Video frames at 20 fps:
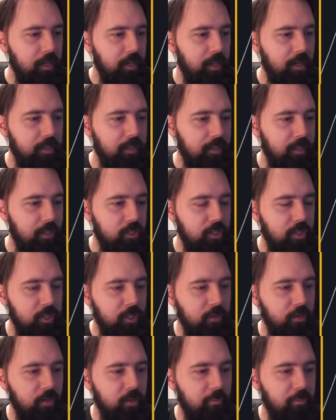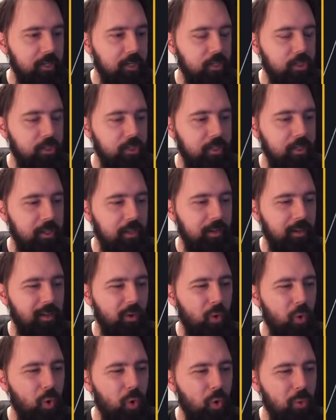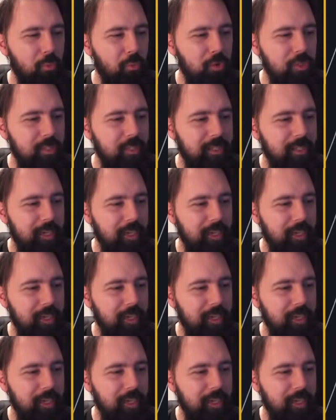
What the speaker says: and it actually managed to almost